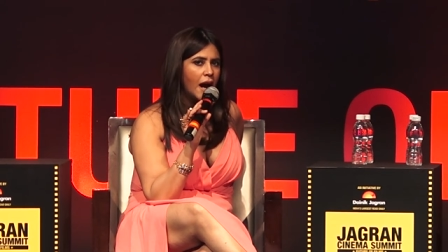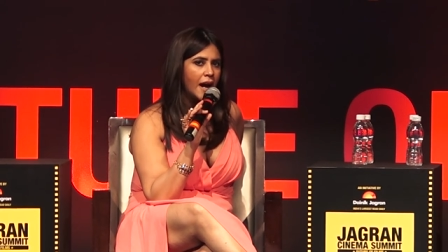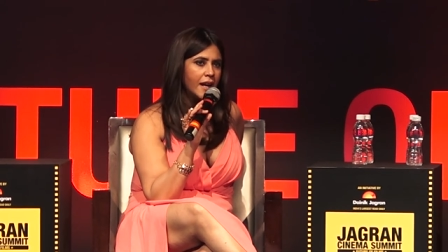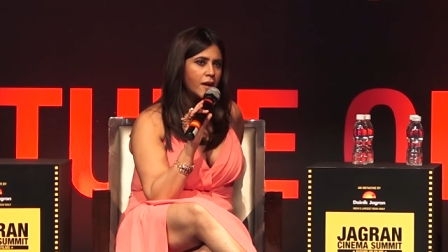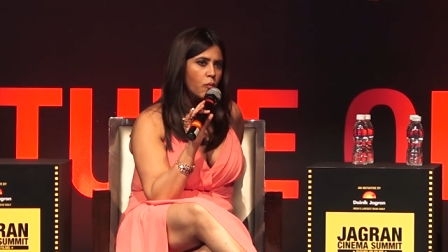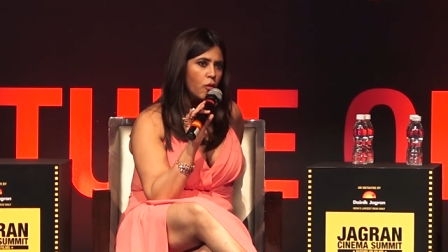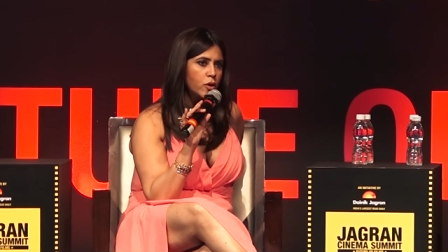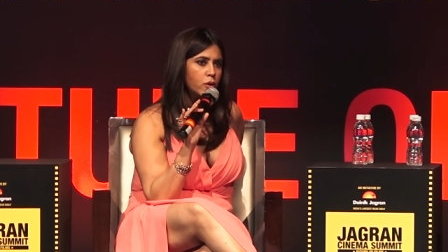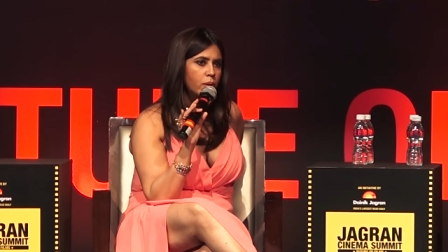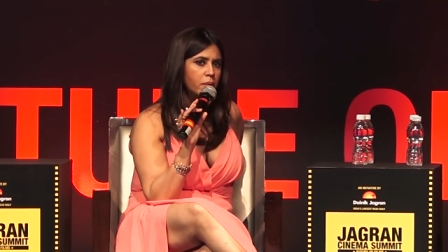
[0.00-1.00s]
And I
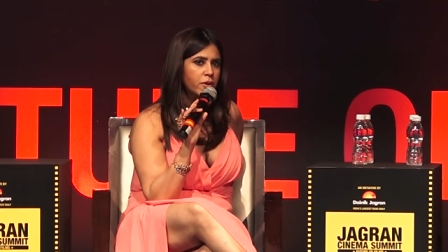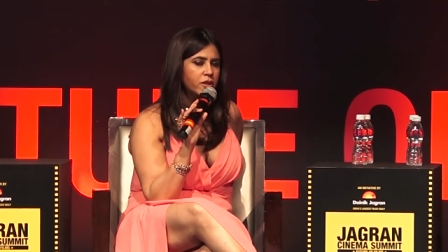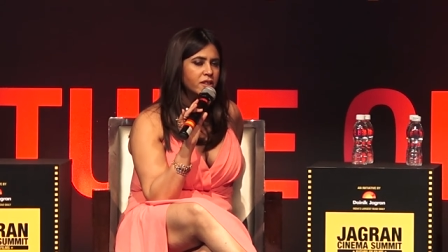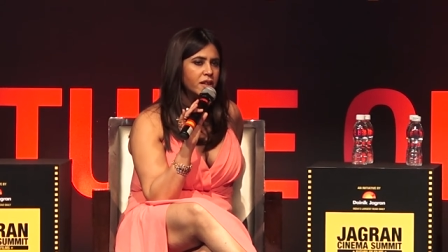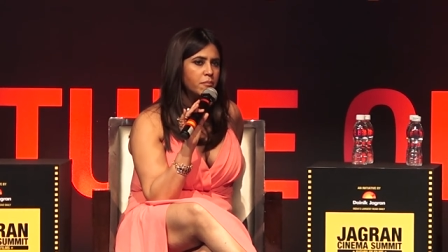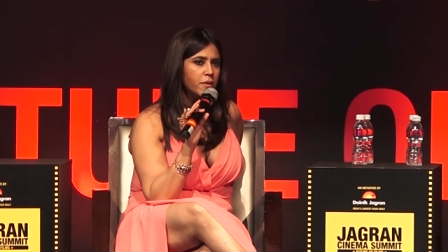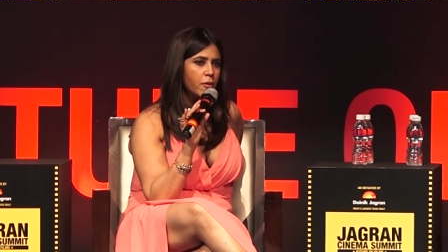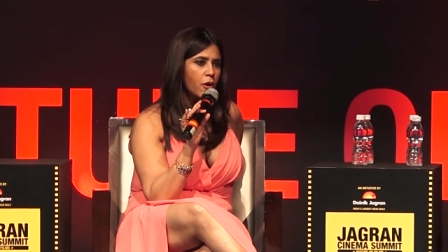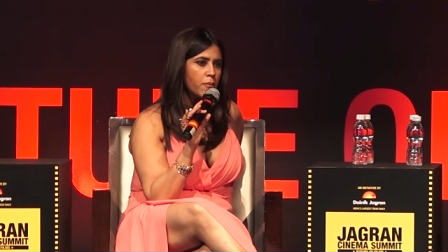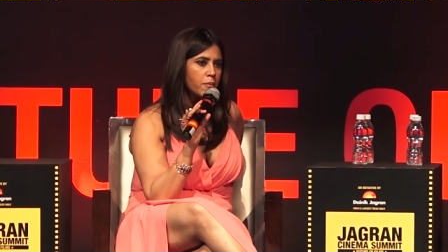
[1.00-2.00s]
won't do it because it'll
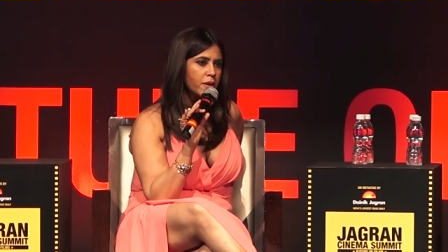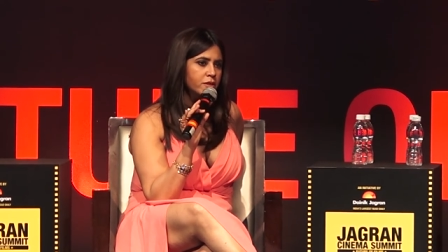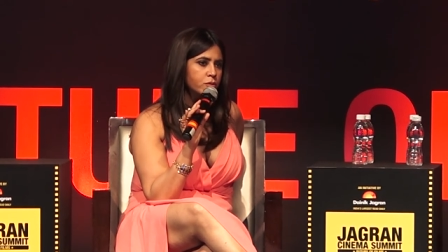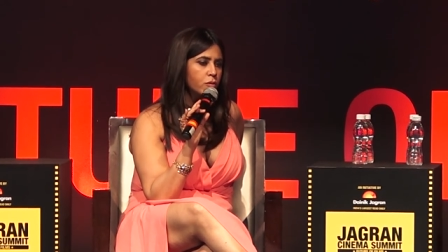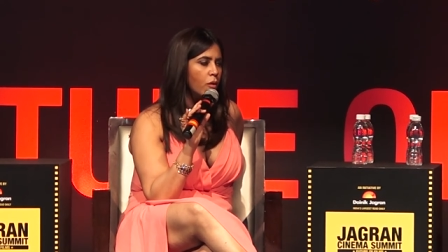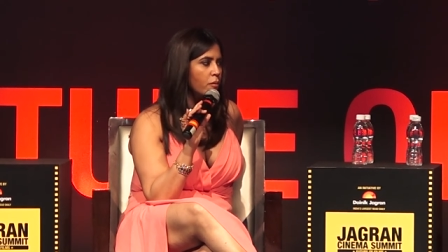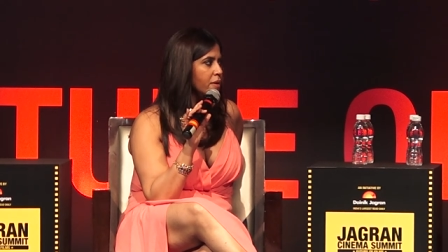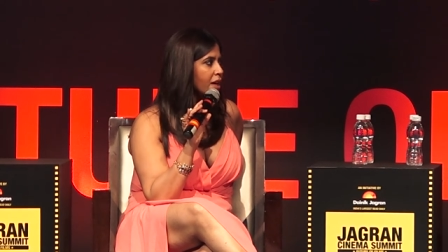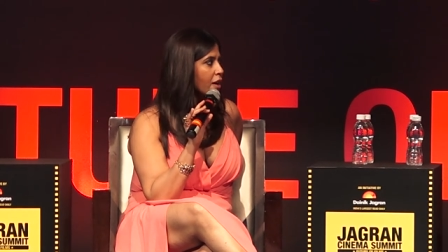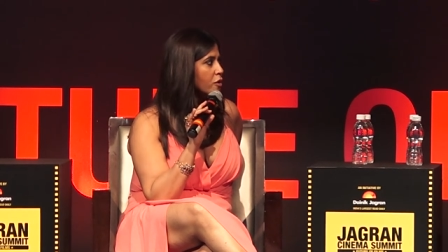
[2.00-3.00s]
compromise you or
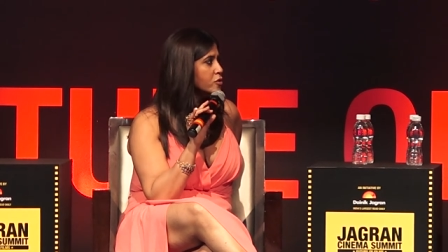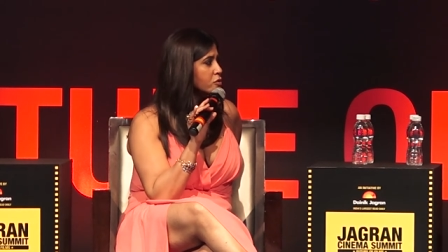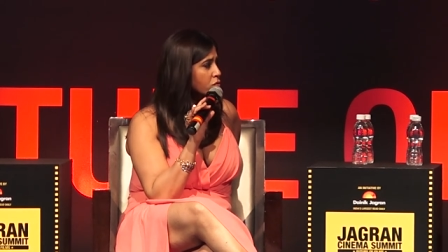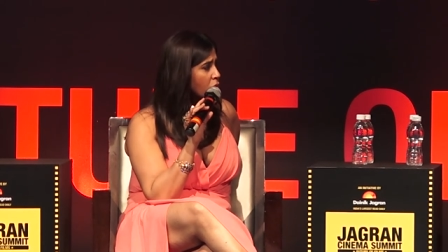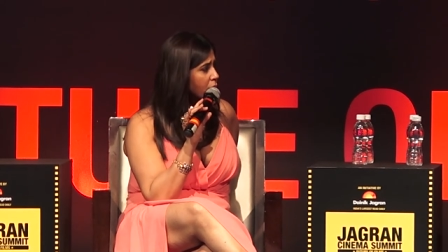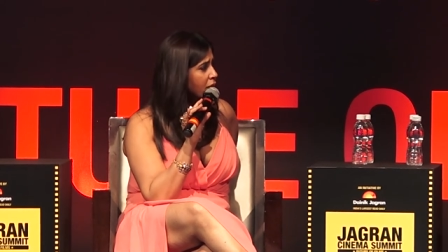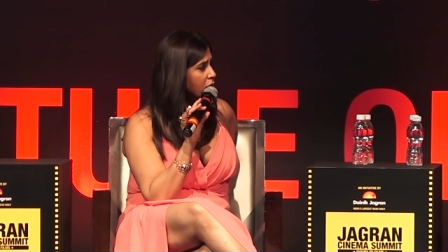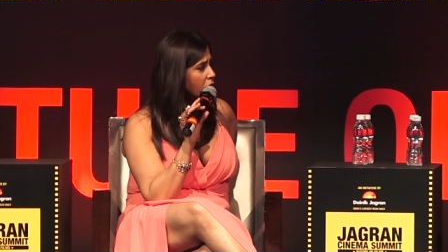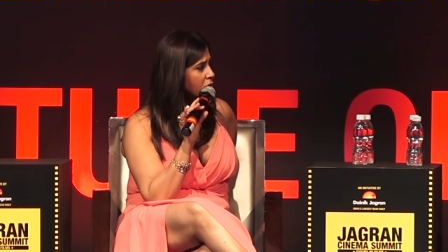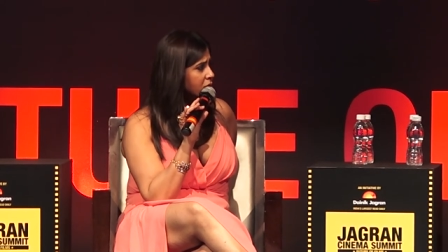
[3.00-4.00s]
me. I got so many
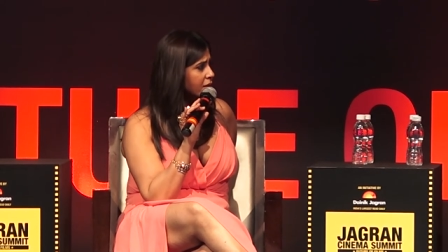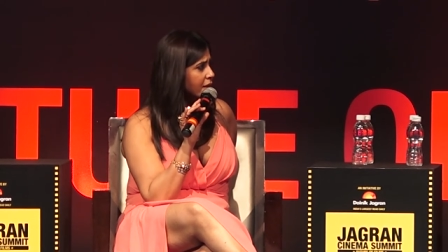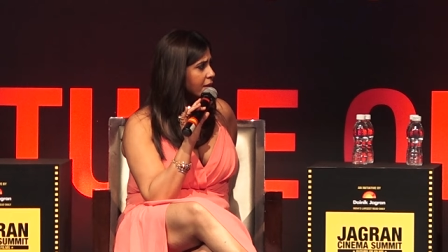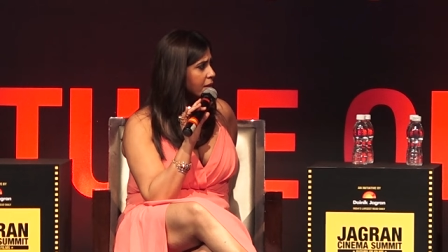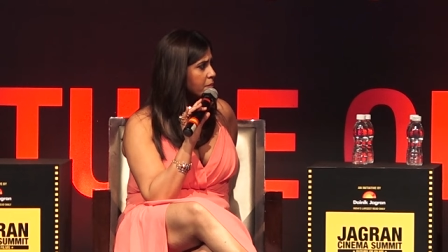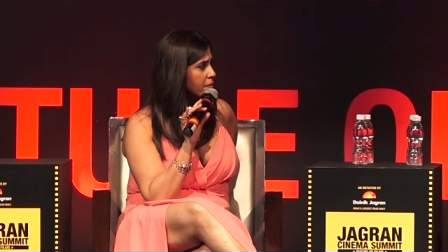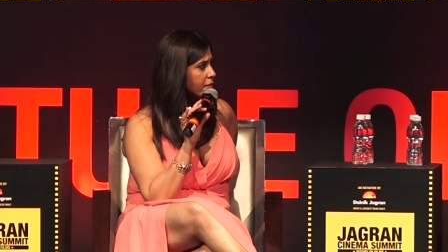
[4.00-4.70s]
calls at that time.